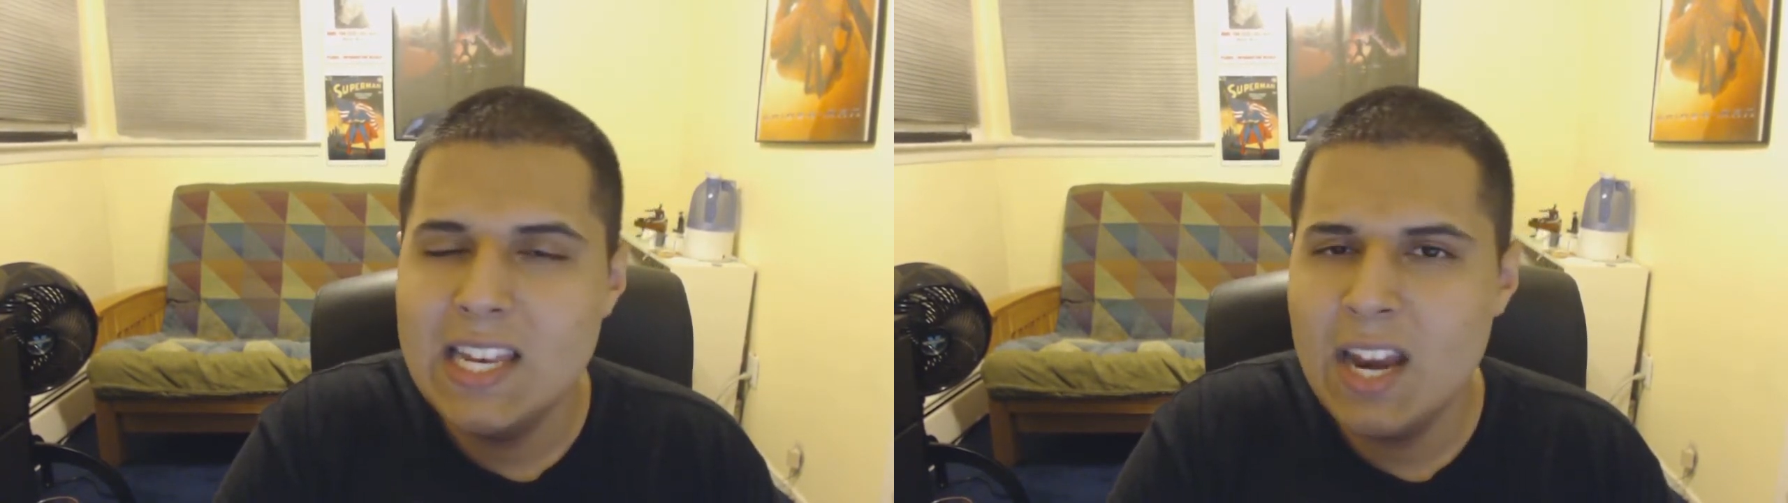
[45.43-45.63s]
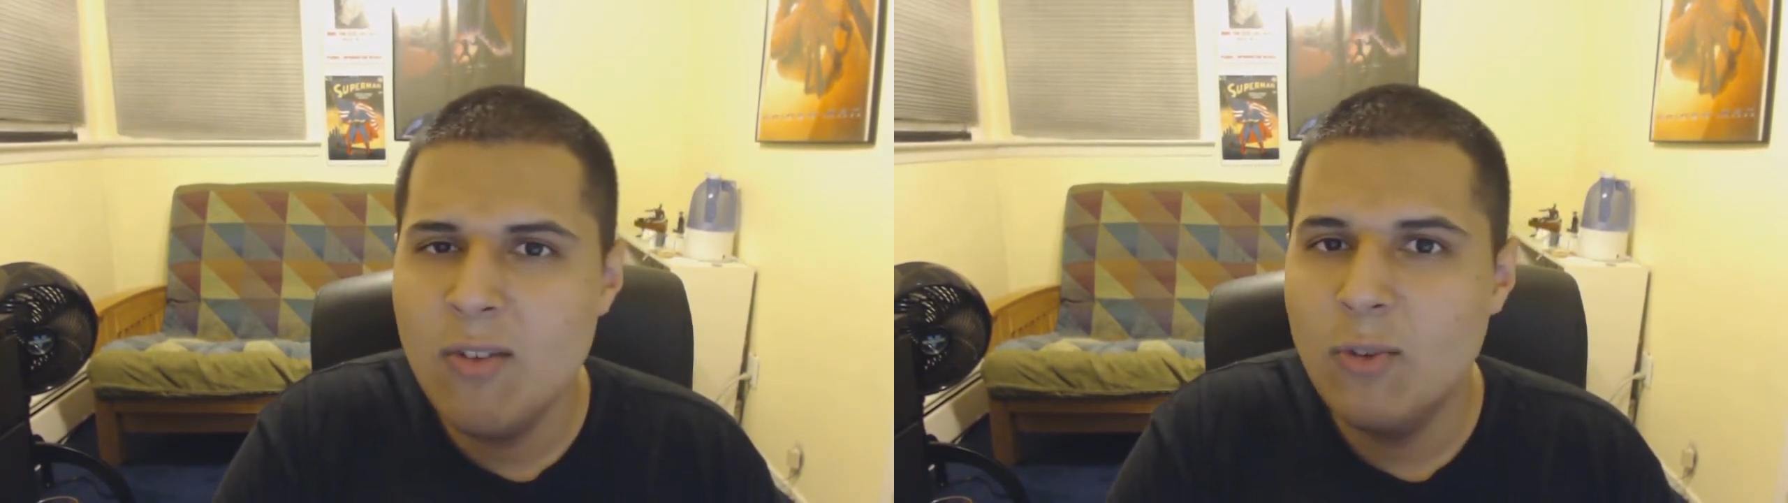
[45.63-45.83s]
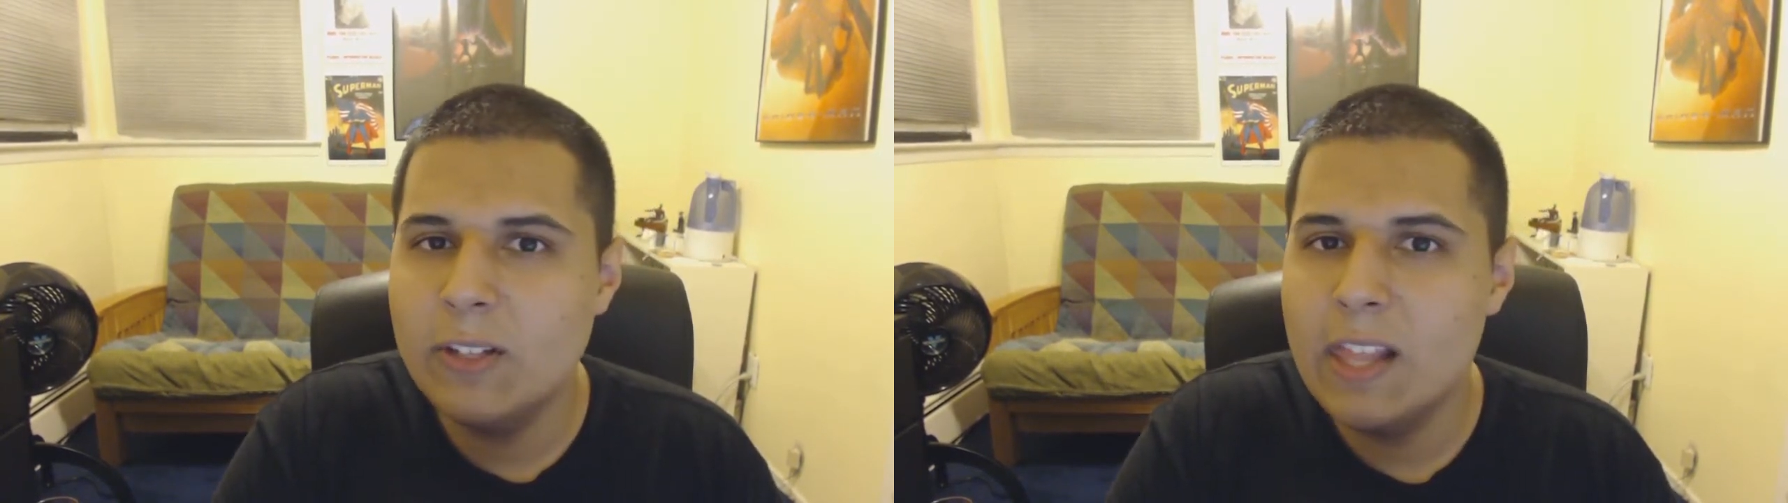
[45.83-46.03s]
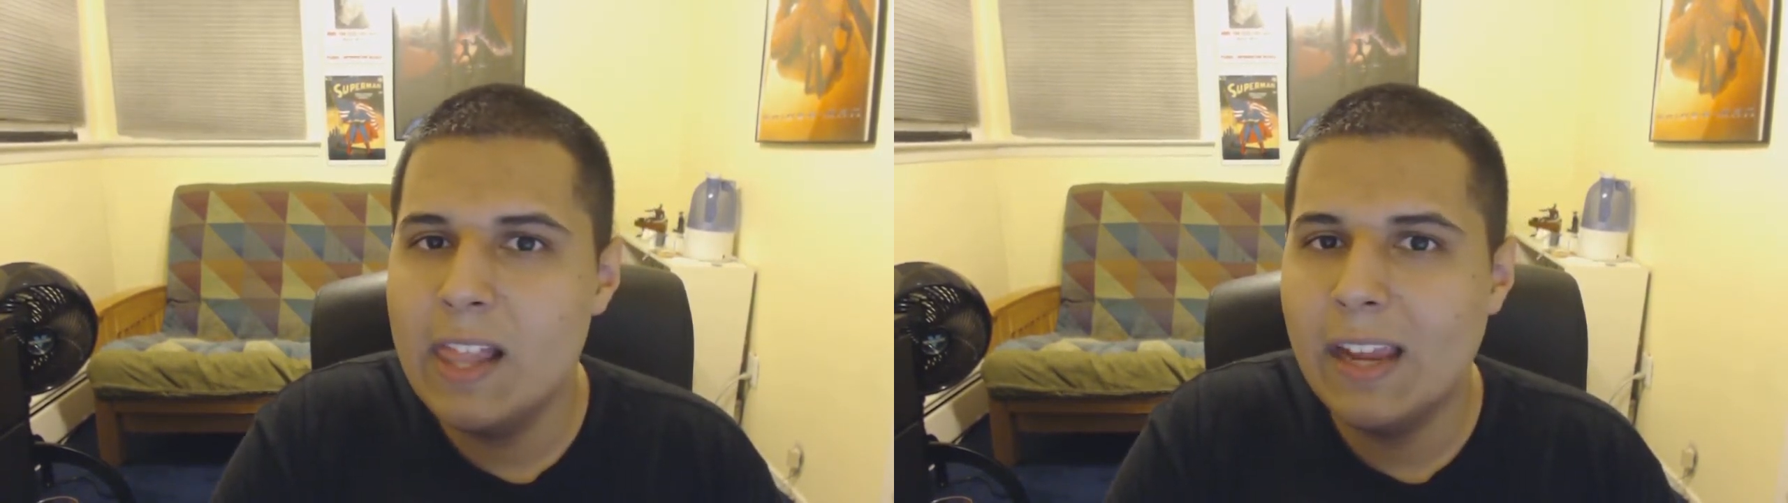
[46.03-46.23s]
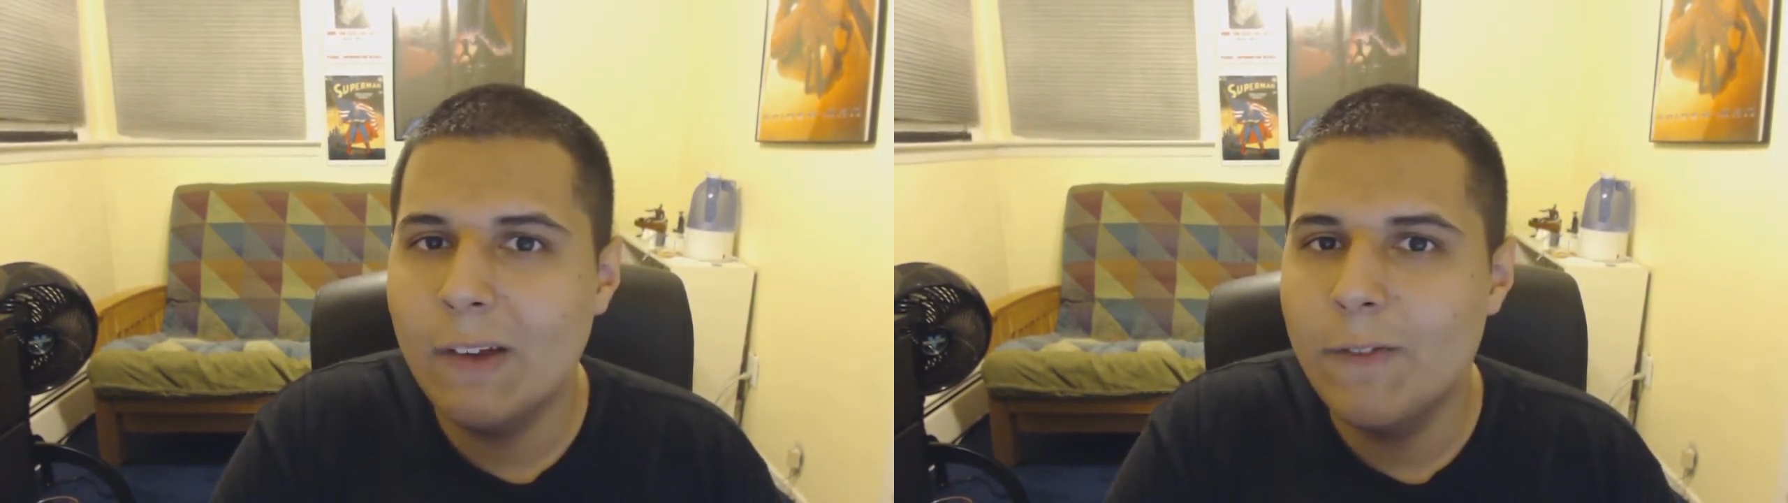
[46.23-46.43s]
didn't really
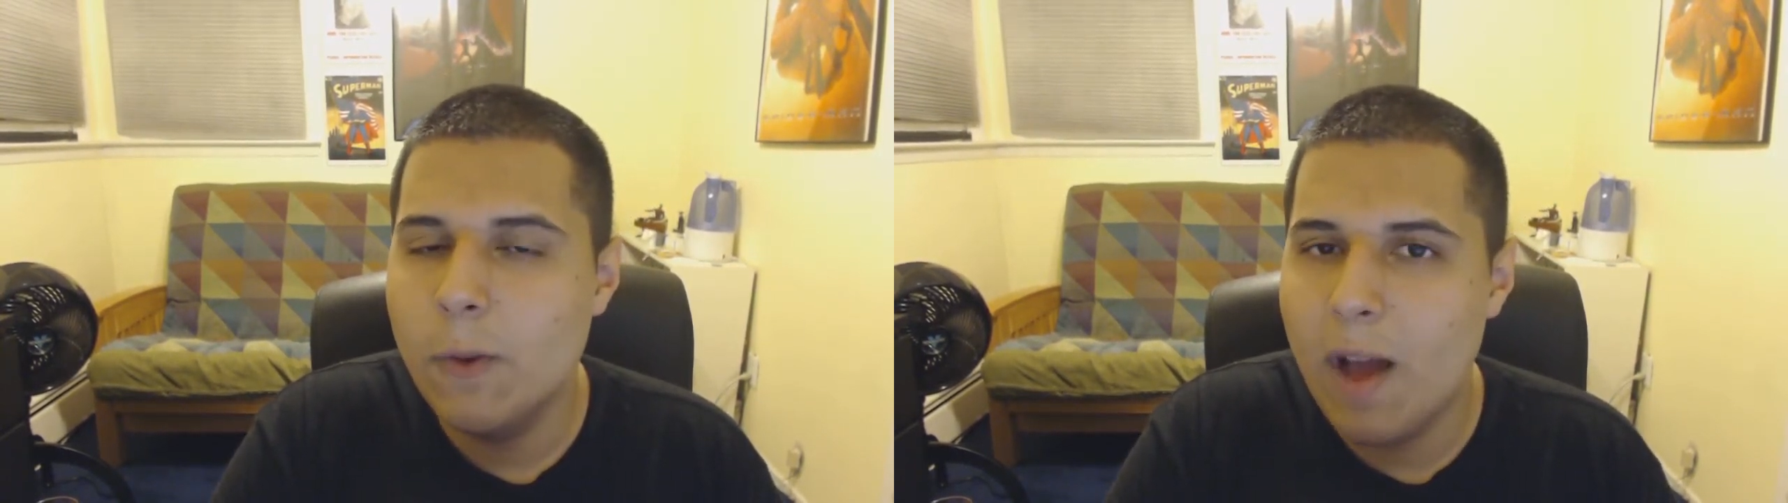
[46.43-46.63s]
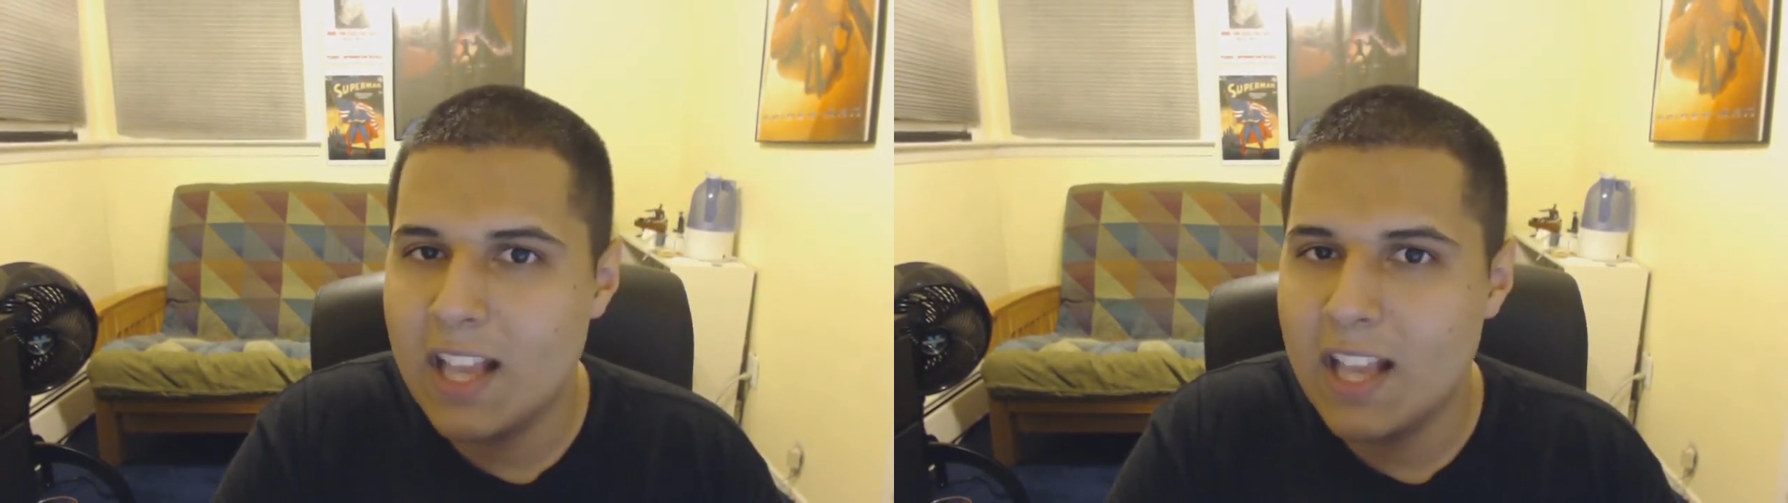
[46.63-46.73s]
like a few